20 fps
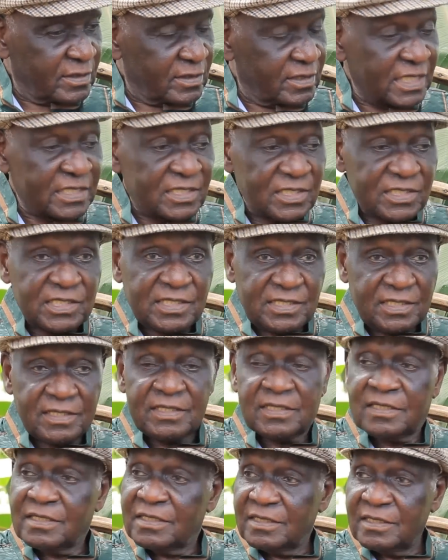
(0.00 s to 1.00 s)
That is
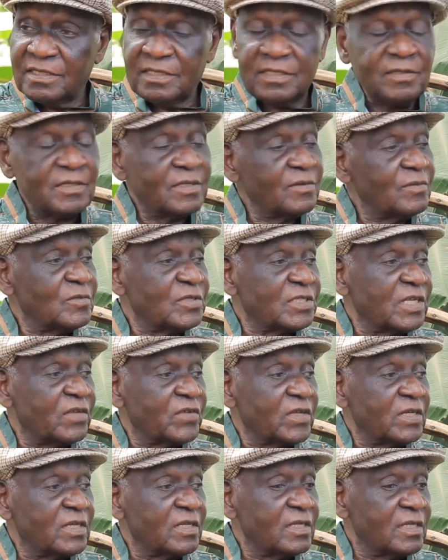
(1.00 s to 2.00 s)

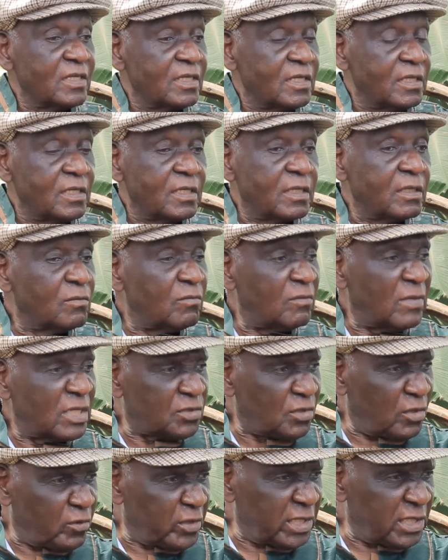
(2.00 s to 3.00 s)
M7.
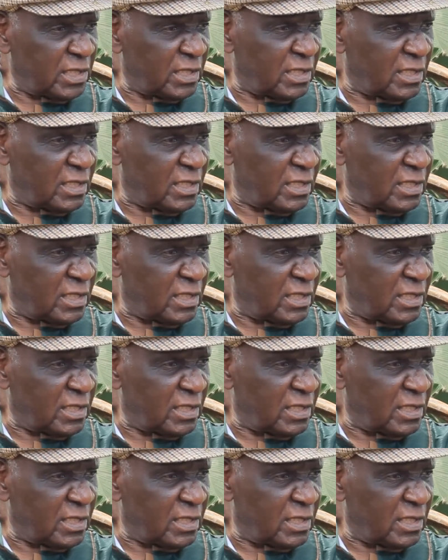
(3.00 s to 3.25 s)
"Mazowe?"